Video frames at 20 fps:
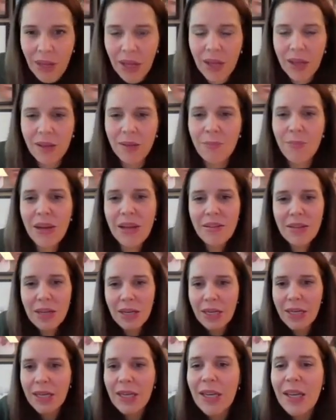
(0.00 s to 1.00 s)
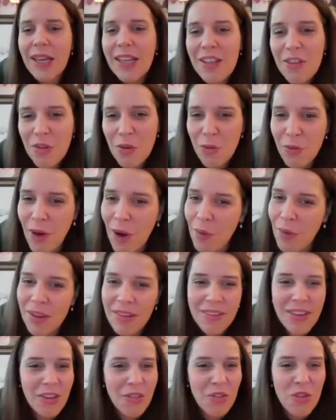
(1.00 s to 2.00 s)
And basically, it's the Far
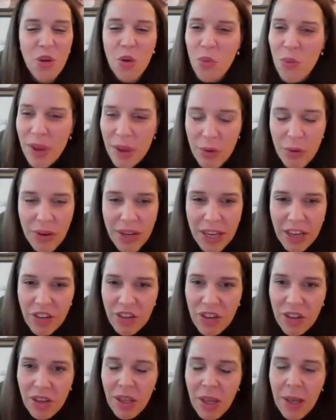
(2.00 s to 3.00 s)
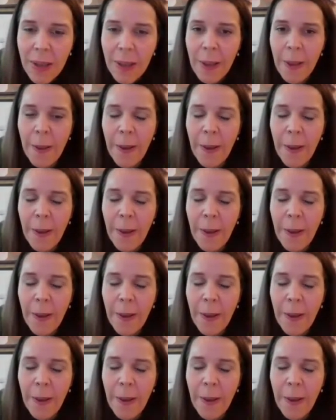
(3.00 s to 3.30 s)
West, there's no regulation.